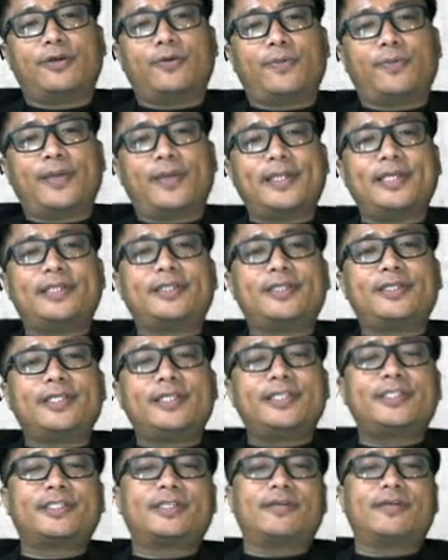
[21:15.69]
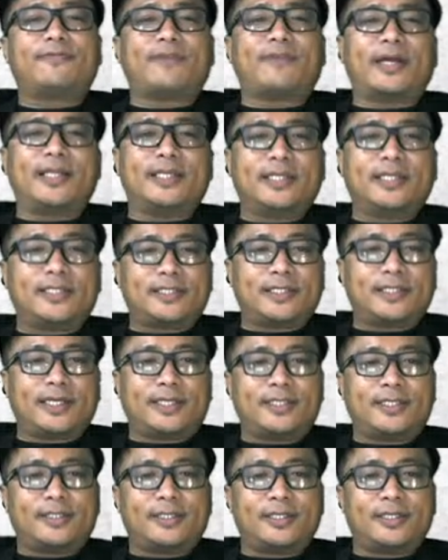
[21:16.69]
when it reached the final
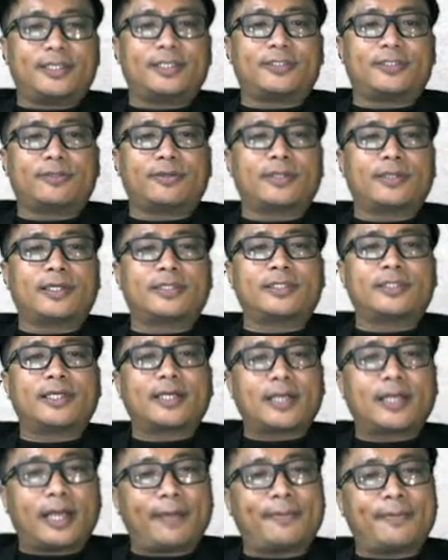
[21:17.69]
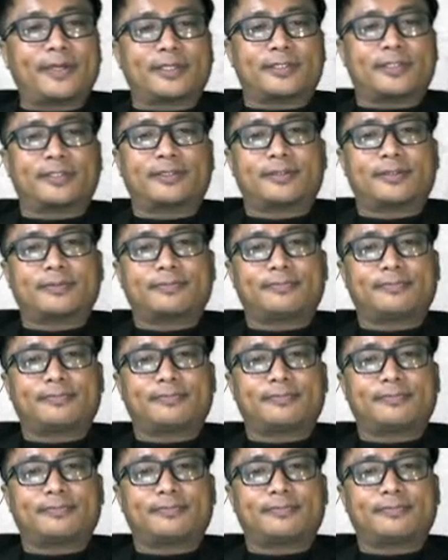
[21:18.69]
stage, it is known as the climax.